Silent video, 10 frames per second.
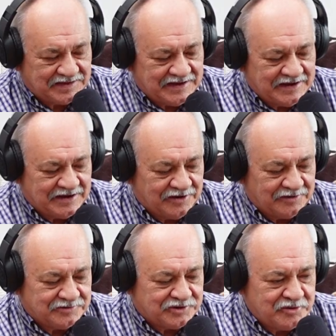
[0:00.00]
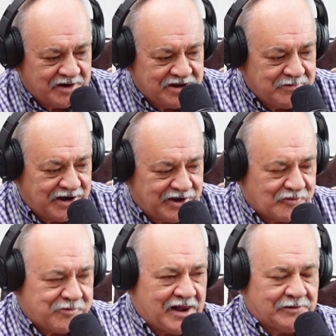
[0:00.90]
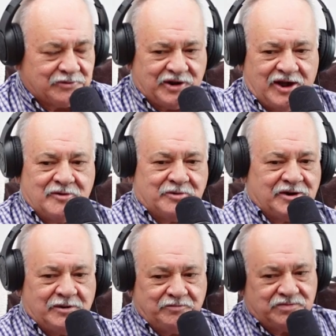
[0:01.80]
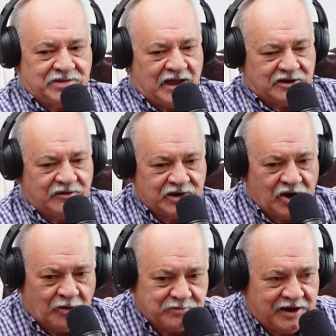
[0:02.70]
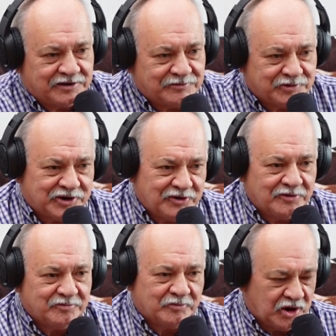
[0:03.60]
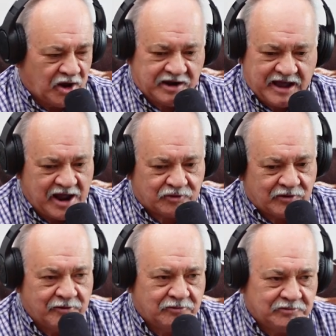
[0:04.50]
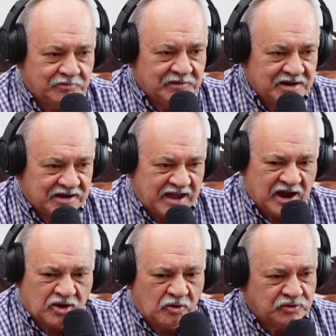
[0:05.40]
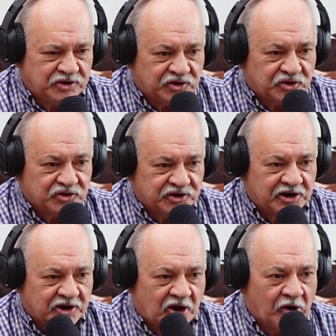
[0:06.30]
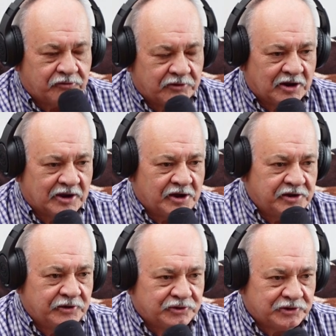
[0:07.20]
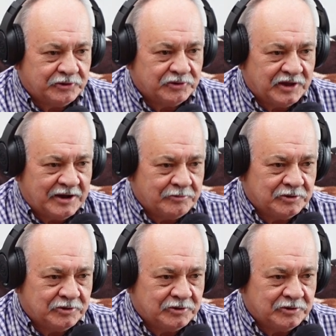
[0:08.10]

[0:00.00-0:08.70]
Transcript: Yeah, too many medical problems now, but I'm not giving up yet. Still, no. But I can't trout, can't go distance in the country like I used to and that.